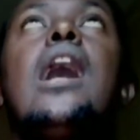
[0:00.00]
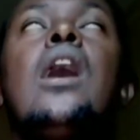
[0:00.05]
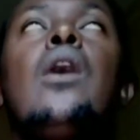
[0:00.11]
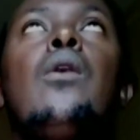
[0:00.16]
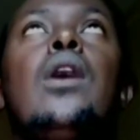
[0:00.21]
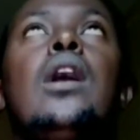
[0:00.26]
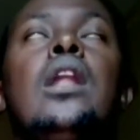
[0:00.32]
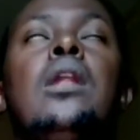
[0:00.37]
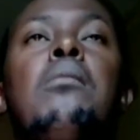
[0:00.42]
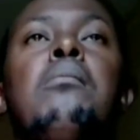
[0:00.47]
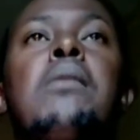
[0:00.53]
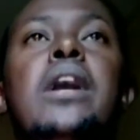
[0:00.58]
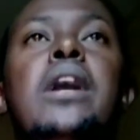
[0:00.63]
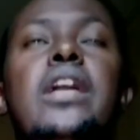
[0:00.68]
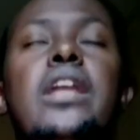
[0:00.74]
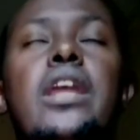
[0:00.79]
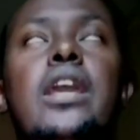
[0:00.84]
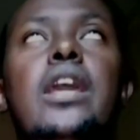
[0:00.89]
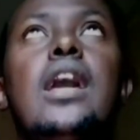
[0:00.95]
our
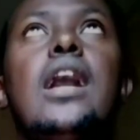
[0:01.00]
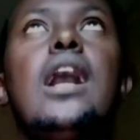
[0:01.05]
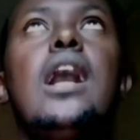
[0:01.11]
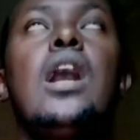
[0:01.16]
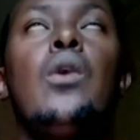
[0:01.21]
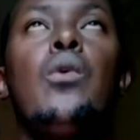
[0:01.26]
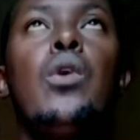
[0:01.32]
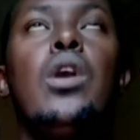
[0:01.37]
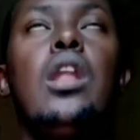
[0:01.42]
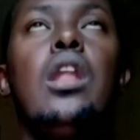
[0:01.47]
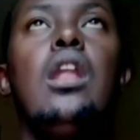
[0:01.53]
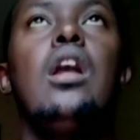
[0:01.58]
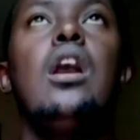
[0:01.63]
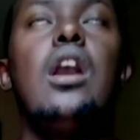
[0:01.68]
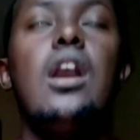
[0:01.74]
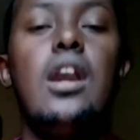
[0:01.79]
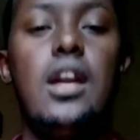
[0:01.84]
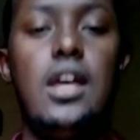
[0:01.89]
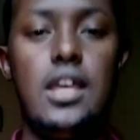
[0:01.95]
Almighty, our
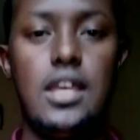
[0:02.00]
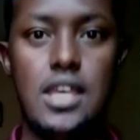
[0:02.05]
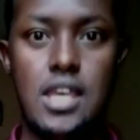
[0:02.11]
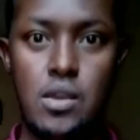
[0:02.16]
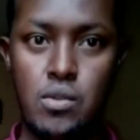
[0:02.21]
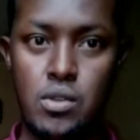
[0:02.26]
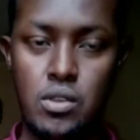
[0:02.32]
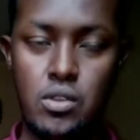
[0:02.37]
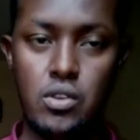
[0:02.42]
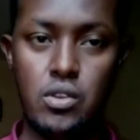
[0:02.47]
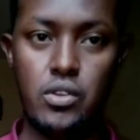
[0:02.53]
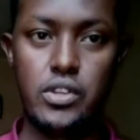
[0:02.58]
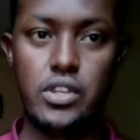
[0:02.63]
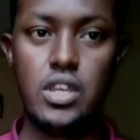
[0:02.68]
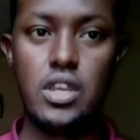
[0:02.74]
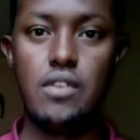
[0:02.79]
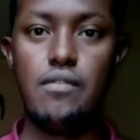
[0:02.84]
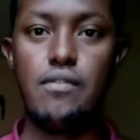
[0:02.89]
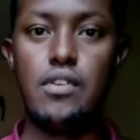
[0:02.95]
Allah, our
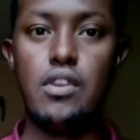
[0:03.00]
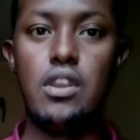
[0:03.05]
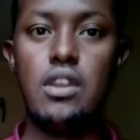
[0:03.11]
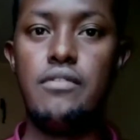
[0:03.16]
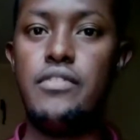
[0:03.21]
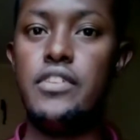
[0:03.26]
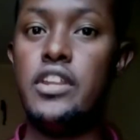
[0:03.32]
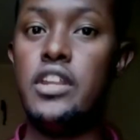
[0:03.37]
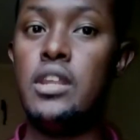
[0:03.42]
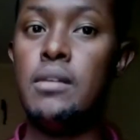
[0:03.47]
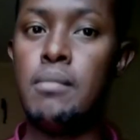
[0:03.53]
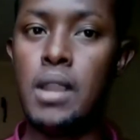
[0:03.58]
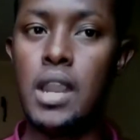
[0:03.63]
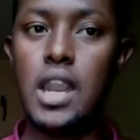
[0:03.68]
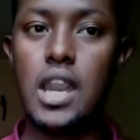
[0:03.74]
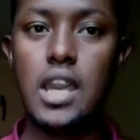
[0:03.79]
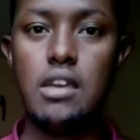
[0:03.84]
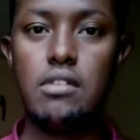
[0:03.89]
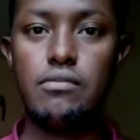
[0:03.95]
God for every
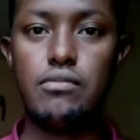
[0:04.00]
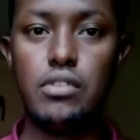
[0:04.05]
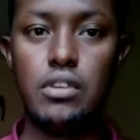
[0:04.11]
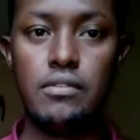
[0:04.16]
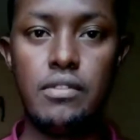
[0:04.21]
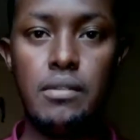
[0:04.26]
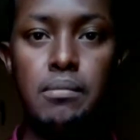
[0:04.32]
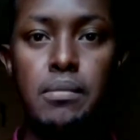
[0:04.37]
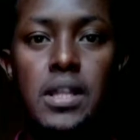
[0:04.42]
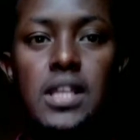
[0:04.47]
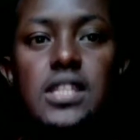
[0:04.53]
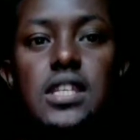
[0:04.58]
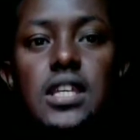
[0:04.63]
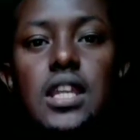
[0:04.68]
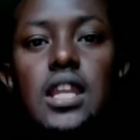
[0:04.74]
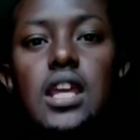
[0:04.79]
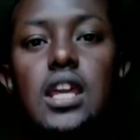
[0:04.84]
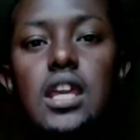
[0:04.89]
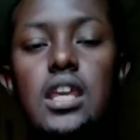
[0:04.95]
nim'ah, for every
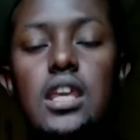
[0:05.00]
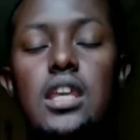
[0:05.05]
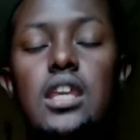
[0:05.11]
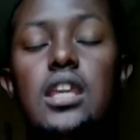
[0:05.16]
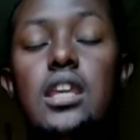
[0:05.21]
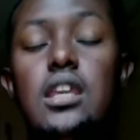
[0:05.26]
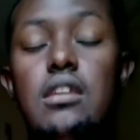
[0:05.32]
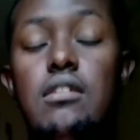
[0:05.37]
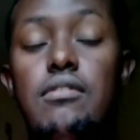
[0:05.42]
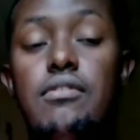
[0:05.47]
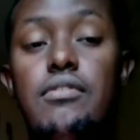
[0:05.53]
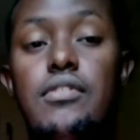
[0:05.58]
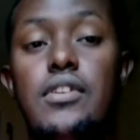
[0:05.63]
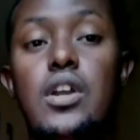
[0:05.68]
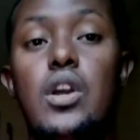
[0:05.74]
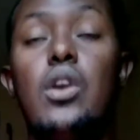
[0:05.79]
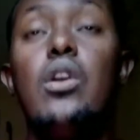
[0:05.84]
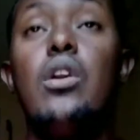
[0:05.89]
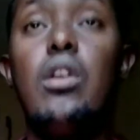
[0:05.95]
blessing he give
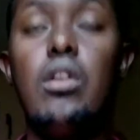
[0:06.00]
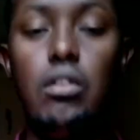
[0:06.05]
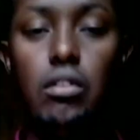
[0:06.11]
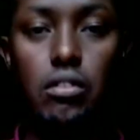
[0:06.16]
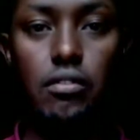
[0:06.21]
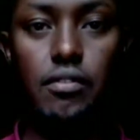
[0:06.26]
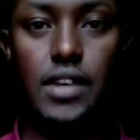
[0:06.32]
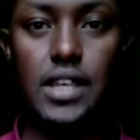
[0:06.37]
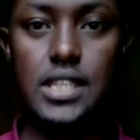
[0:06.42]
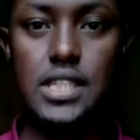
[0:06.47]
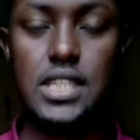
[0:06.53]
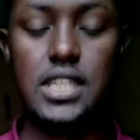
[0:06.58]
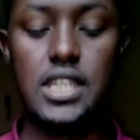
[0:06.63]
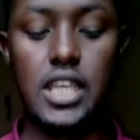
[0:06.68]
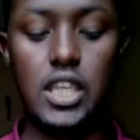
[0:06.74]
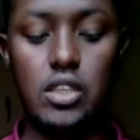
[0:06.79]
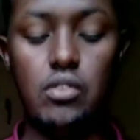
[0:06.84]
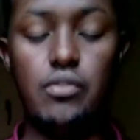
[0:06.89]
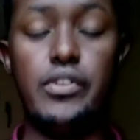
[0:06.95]
all of us
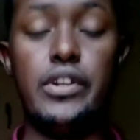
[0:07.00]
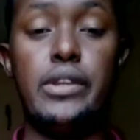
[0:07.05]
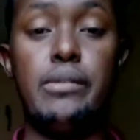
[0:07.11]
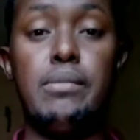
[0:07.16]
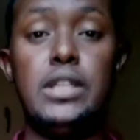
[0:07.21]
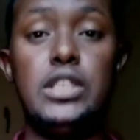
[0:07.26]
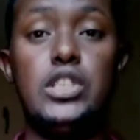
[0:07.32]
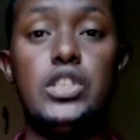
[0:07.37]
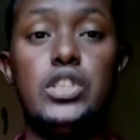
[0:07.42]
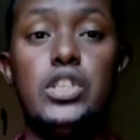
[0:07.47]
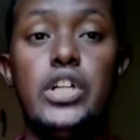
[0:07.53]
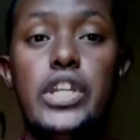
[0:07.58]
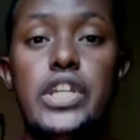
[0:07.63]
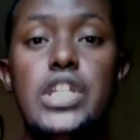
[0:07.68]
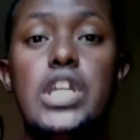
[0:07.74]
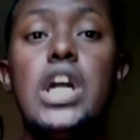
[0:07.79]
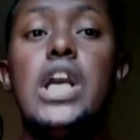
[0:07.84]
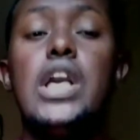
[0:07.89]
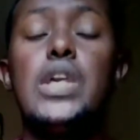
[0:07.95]
thank you very much god
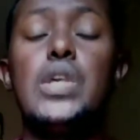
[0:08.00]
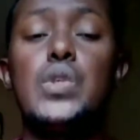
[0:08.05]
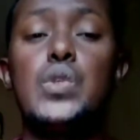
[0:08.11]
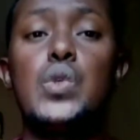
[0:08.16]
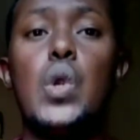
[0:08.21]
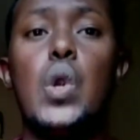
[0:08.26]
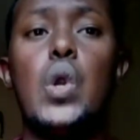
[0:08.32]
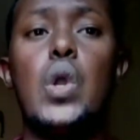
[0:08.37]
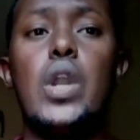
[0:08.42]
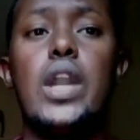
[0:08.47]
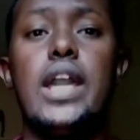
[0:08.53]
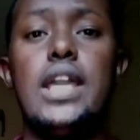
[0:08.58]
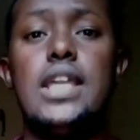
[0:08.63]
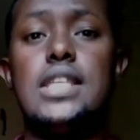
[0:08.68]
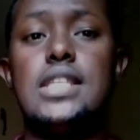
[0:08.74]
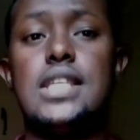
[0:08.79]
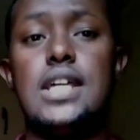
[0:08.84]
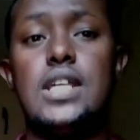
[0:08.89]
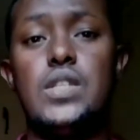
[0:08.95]
so
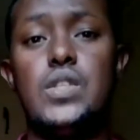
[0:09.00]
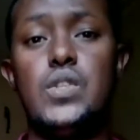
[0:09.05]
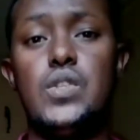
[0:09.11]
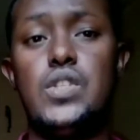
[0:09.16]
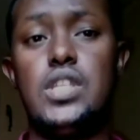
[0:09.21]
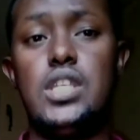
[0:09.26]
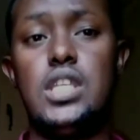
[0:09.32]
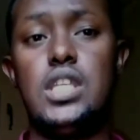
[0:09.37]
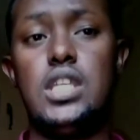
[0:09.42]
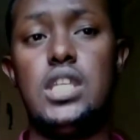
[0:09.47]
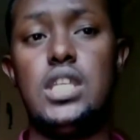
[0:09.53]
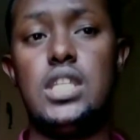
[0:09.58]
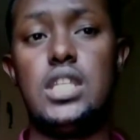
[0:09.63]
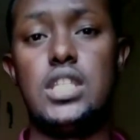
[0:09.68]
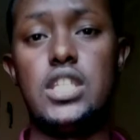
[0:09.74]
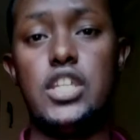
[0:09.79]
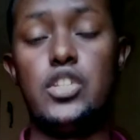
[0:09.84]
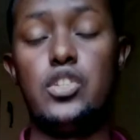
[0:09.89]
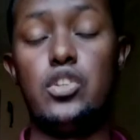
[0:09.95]
guys as you see
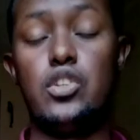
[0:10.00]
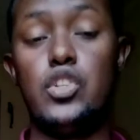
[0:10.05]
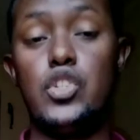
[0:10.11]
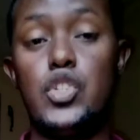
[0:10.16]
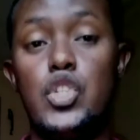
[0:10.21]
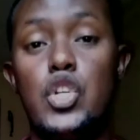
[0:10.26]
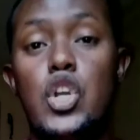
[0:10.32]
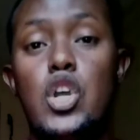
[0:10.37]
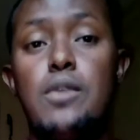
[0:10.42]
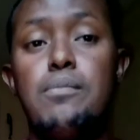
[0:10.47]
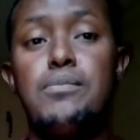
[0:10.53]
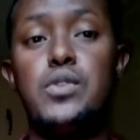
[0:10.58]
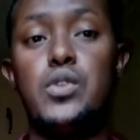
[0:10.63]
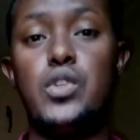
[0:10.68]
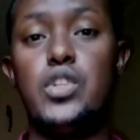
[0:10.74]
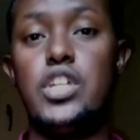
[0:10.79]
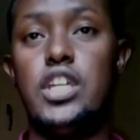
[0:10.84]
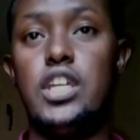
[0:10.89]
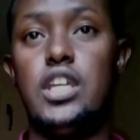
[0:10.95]
the title on top
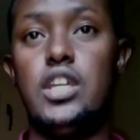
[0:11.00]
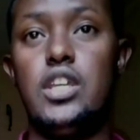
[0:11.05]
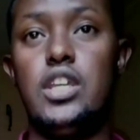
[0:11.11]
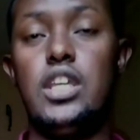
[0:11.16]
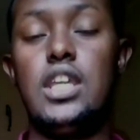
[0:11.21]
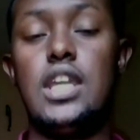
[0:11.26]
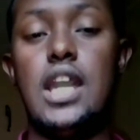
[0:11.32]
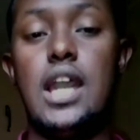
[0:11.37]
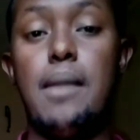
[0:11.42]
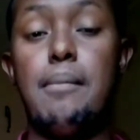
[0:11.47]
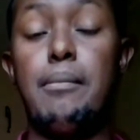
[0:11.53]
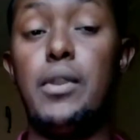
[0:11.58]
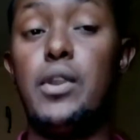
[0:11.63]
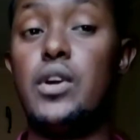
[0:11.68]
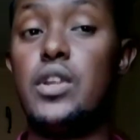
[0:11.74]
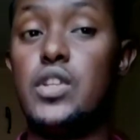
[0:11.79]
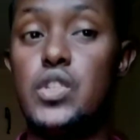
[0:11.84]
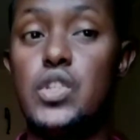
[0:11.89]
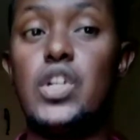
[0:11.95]
today i'm
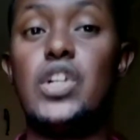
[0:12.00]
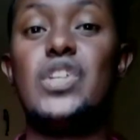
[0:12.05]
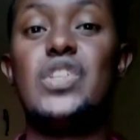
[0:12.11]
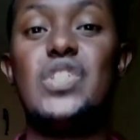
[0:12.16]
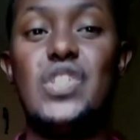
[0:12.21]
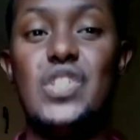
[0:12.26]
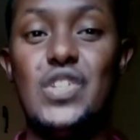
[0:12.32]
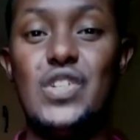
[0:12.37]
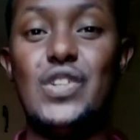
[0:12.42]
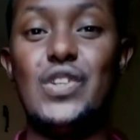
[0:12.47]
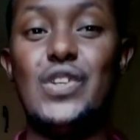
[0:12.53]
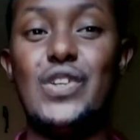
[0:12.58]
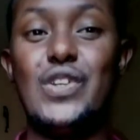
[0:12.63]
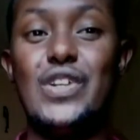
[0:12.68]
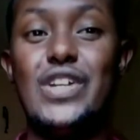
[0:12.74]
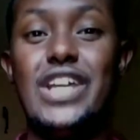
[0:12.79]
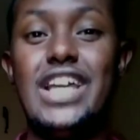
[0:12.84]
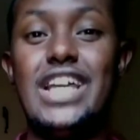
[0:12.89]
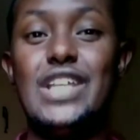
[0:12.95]
gonna talk to you
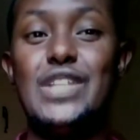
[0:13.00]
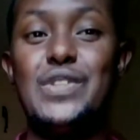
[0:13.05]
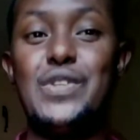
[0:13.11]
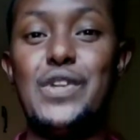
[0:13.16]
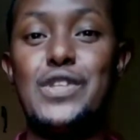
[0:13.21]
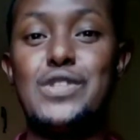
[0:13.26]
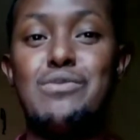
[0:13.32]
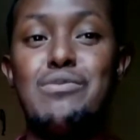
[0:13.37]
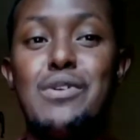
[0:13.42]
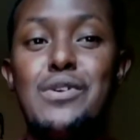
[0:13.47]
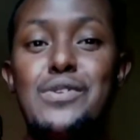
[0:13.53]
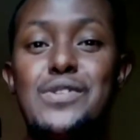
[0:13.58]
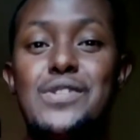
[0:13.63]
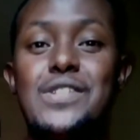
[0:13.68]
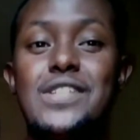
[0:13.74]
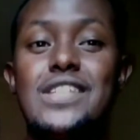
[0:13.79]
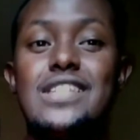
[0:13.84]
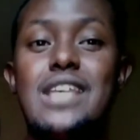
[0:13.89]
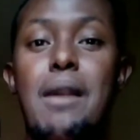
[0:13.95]
to expose
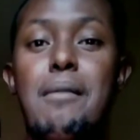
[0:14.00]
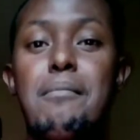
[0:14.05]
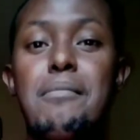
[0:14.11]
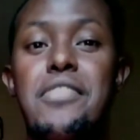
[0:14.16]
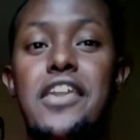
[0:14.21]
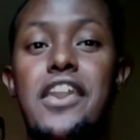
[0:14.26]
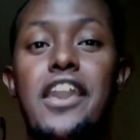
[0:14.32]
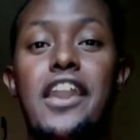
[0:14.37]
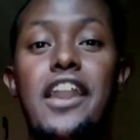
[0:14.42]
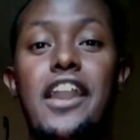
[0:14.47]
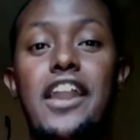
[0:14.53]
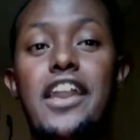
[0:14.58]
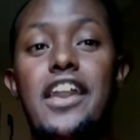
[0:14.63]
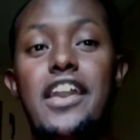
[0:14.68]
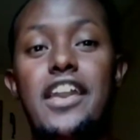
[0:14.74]
something